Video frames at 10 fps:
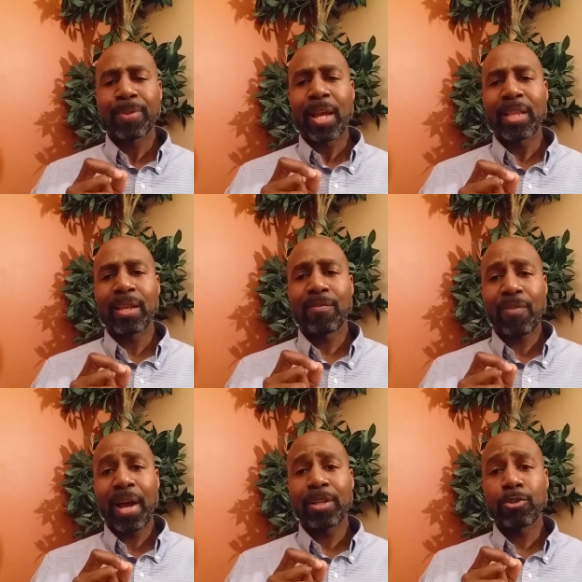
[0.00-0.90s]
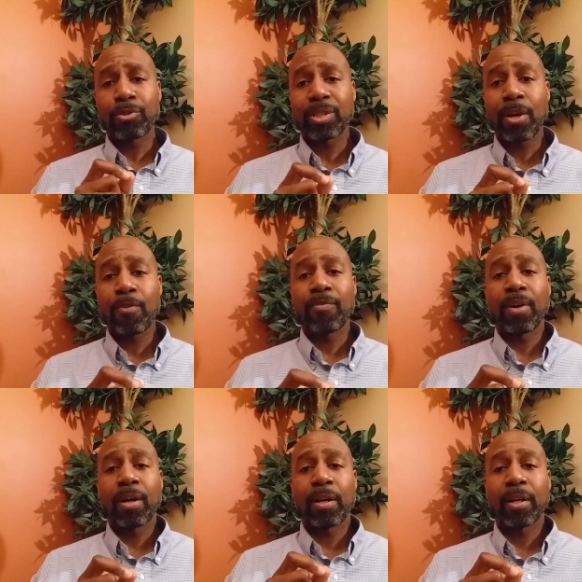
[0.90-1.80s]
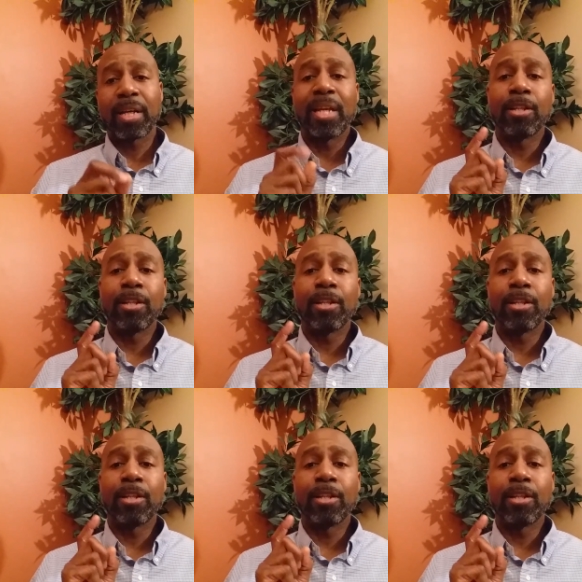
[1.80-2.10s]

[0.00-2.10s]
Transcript: and then find yourself uh,